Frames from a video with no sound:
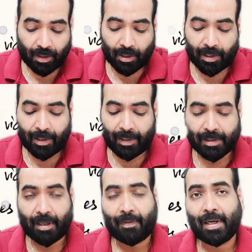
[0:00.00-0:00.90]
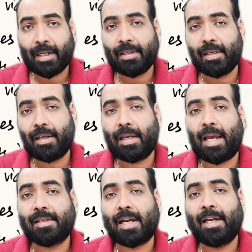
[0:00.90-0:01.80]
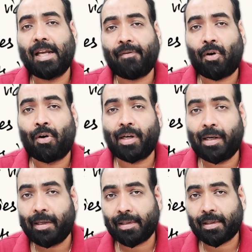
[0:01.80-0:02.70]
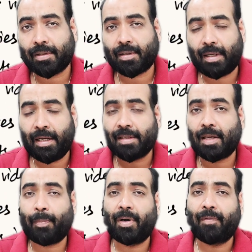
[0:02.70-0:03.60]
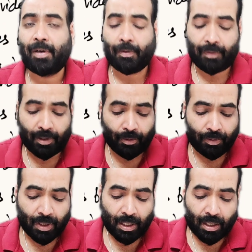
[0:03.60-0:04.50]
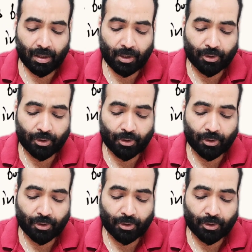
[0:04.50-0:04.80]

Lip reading: Third disadvantage, as I have already discussed in a separate video with you, the